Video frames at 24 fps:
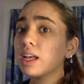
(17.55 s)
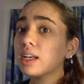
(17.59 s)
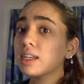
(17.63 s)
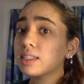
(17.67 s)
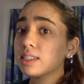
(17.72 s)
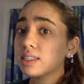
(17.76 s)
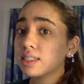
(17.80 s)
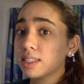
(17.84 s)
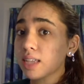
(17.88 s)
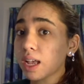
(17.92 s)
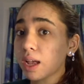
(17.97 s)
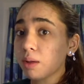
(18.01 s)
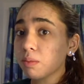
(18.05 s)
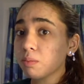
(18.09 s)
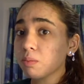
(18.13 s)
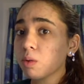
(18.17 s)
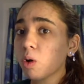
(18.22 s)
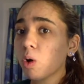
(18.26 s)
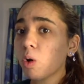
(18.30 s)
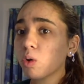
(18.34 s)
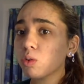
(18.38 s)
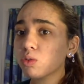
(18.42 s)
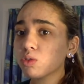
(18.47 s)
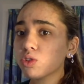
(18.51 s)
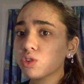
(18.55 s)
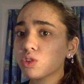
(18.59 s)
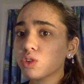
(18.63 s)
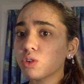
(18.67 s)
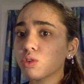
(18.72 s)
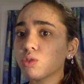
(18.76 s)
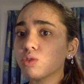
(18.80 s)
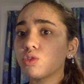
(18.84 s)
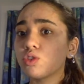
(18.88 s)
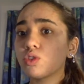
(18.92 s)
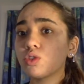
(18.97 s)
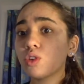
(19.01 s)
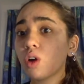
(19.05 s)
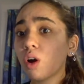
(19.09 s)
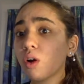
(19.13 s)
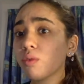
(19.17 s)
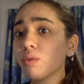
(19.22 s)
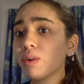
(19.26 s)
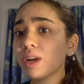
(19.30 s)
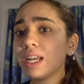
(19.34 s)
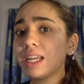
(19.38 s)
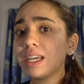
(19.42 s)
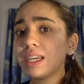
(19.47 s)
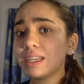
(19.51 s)
Some also do not
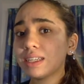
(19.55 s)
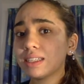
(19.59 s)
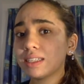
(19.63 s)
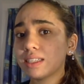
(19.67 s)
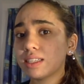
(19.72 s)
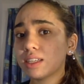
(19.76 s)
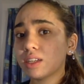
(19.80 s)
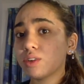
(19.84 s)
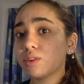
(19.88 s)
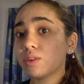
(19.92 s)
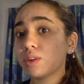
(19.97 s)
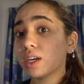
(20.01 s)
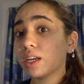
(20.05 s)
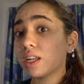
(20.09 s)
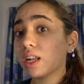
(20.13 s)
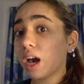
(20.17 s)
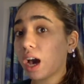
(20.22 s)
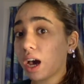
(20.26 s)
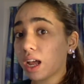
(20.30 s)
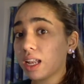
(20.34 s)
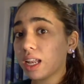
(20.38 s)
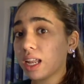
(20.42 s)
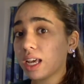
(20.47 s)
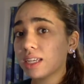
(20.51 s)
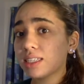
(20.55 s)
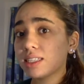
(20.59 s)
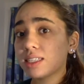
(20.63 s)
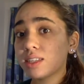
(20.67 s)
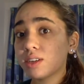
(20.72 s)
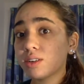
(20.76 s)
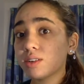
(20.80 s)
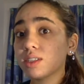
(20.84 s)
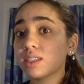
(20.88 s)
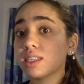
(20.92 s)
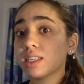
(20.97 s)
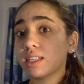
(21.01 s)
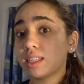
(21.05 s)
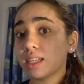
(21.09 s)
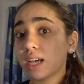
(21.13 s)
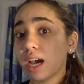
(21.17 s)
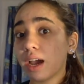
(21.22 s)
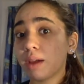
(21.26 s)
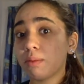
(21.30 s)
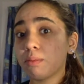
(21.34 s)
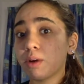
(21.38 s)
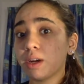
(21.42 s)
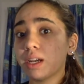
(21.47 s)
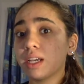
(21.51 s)
really consider it unless there is a
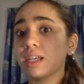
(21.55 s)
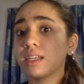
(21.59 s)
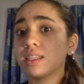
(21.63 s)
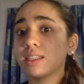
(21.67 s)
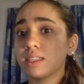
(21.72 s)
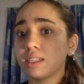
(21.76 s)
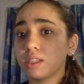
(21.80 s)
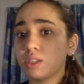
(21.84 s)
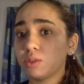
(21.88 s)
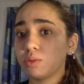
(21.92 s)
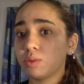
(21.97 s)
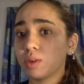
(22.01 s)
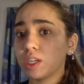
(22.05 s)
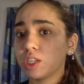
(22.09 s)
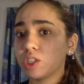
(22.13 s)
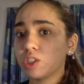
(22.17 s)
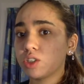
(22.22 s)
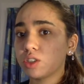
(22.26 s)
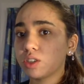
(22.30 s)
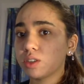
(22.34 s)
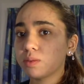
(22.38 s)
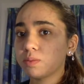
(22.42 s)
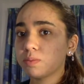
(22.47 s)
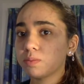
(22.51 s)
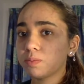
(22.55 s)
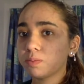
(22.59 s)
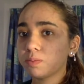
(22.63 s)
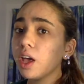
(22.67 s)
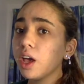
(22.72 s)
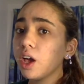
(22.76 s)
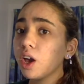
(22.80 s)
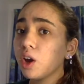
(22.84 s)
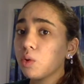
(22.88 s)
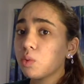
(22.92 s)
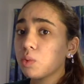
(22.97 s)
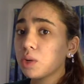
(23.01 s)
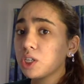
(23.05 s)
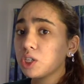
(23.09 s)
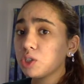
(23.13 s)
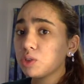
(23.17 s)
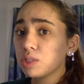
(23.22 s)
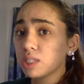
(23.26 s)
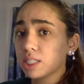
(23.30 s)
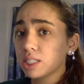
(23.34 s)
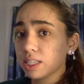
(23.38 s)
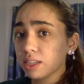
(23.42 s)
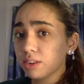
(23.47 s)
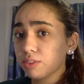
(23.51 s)
tie-breaking situation. When you
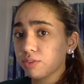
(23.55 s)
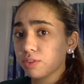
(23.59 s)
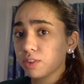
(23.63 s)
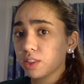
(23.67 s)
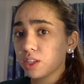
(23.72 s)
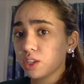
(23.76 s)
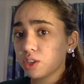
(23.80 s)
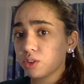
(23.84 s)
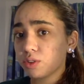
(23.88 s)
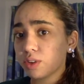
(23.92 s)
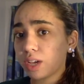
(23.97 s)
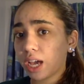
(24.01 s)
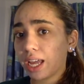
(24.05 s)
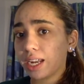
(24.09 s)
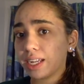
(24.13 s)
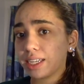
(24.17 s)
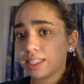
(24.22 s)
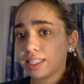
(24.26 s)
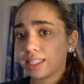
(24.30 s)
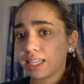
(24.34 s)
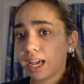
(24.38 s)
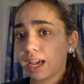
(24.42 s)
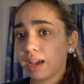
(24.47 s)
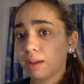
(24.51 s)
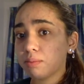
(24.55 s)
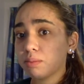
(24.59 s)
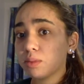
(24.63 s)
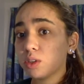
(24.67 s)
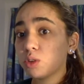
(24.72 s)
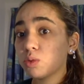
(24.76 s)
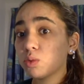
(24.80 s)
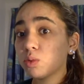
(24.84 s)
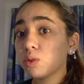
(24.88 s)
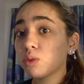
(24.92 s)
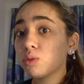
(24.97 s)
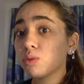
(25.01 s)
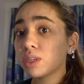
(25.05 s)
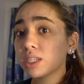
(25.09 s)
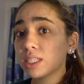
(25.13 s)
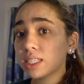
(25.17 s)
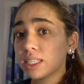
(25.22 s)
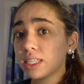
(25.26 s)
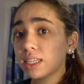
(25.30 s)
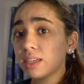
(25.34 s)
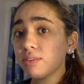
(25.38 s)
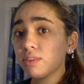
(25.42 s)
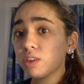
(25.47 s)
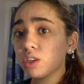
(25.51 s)
sit for the UCAT exam, you will
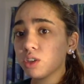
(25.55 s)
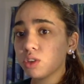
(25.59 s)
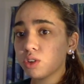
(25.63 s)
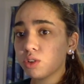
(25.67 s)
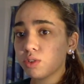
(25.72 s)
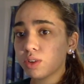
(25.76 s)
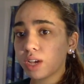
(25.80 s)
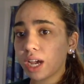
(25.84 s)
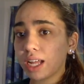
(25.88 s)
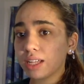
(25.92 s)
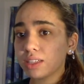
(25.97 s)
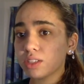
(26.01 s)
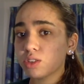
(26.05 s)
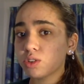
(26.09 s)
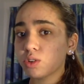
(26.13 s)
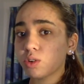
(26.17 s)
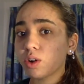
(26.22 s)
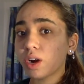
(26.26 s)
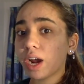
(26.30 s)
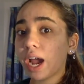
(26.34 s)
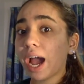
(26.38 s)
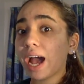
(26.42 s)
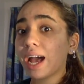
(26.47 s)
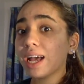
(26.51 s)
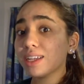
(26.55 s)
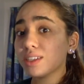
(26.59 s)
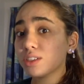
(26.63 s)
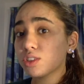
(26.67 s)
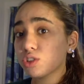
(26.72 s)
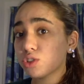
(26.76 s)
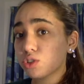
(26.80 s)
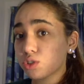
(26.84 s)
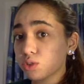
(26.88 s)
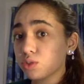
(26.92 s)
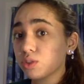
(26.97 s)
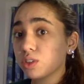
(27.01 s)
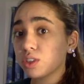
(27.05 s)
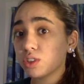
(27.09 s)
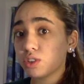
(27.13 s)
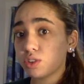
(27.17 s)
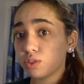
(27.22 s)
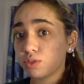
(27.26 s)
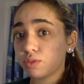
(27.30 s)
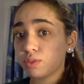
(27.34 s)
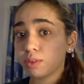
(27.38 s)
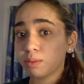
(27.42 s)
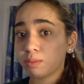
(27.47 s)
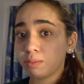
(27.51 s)
receive your UCAT score as soon as
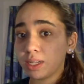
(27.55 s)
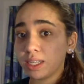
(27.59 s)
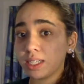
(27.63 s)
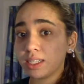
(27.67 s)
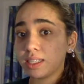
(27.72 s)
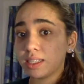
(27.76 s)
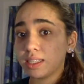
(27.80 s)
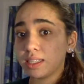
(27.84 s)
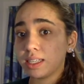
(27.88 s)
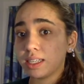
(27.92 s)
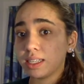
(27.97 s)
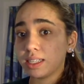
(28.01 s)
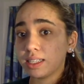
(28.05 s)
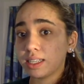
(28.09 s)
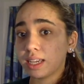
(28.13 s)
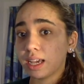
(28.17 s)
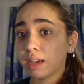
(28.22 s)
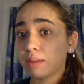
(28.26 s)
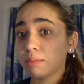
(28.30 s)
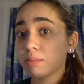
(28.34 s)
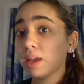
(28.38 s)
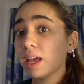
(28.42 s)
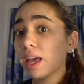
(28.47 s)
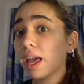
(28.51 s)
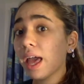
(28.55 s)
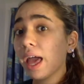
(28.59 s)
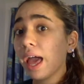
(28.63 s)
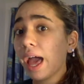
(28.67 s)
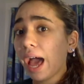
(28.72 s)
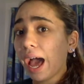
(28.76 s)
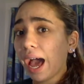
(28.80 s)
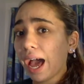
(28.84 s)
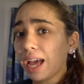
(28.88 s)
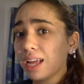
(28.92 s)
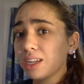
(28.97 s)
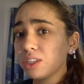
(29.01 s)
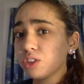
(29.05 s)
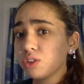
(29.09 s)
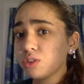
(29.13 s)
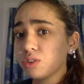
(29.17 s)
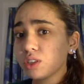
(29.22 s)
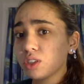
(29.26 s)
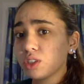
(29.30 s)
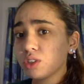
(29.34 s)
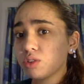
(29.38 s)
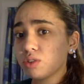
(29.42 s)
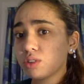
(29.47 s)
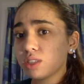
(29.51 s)
you've completed the exam, and you
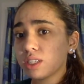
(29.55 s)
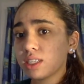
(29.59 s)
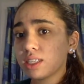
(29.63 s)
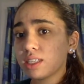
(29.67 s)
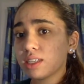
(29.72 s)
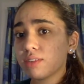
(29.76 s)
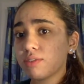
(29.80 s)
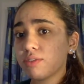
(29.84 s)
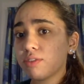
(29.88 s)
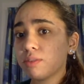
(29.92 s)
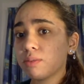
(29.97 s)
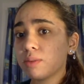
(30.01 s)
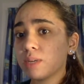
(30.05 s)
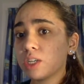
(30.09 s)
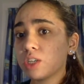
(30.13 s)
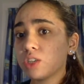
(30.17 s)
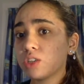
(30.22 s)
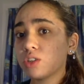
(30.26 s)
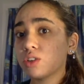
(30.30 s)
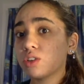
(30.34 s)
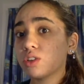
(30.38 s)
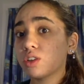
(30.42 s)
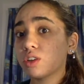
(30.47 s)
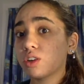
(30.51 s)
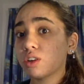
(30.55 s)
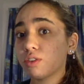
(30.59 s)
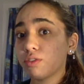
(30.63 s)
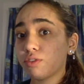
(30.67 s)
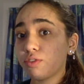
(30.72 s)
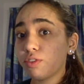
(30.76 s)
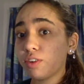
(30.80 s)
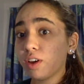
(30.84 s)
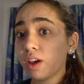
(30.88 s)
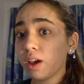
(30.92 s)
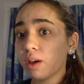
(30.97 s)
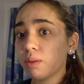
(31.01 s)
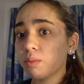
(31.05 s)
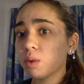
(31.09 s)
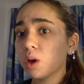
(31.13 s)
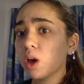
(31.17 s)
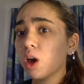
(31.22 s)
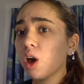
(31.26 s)
can use this information to confirm